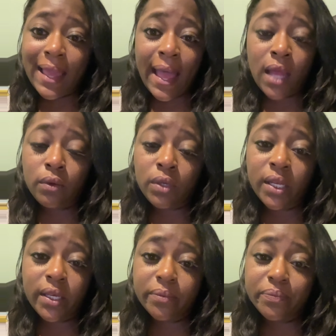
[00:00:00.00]
I don't get
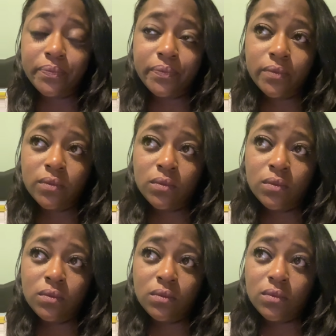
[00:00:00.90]
it.
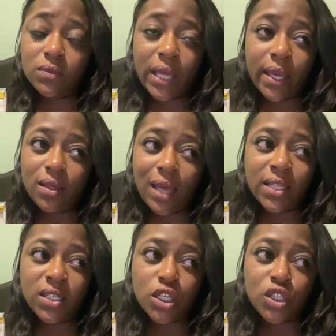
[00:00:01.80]
Like, I
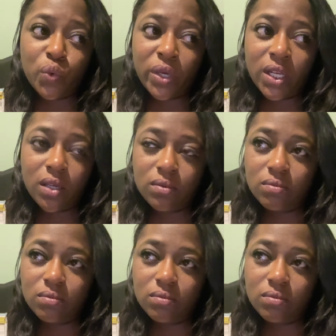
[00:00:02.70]
just don't get it.